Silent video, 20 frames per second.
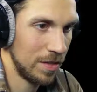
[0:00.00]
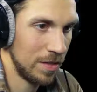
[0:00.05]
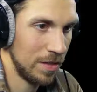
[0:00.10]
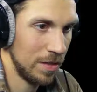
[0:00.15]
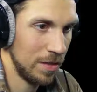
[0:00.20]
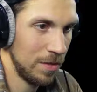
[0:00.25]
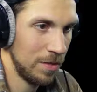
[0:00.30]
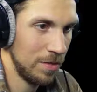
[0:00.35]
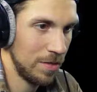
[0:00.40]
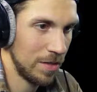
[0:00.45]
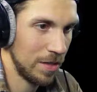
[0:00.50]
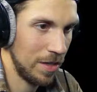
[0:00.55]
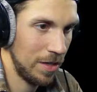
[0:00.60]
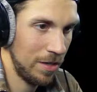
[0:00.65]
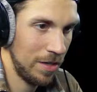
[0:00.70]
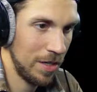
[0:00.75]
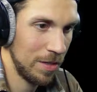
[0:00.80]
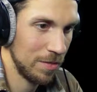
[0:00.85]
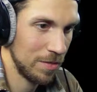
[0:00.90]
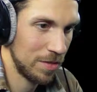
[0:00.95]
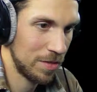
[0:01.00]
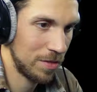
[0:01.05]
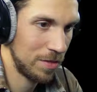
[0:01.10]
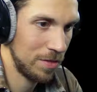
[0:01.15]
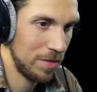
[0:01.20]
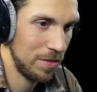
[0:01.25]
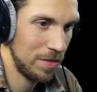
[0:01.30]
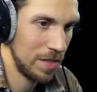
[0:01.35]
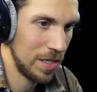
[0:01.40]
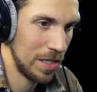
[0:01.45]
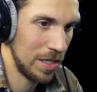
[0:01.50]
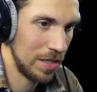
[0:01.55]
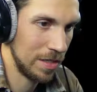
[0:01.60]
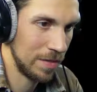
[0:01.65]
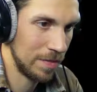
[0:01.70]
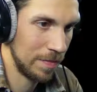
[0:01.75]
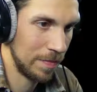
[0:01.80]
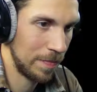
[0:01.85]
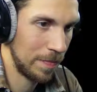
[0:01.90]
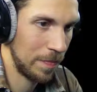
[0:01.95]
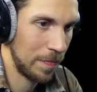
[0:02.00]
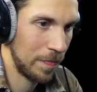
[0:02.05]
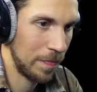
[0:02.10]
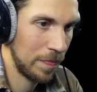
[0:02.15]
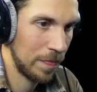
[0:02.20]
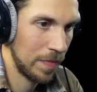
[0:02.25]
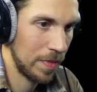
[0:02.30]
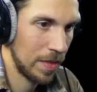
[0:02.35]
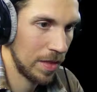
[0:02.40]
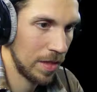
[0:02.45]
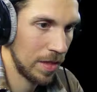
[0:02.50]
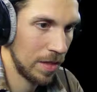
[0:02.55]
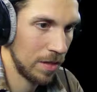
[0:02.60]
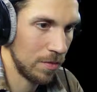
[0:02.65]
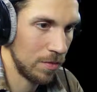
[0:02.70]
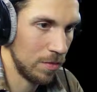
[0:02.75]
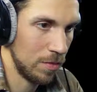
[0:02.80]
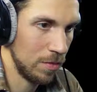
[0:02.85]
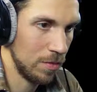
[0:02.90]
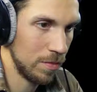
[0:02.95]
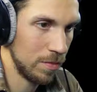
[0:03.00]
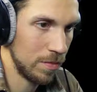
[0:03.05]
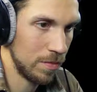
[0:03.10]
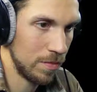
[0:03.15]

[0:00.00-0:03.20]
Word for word: No? Alright, well screw you then. Whoop.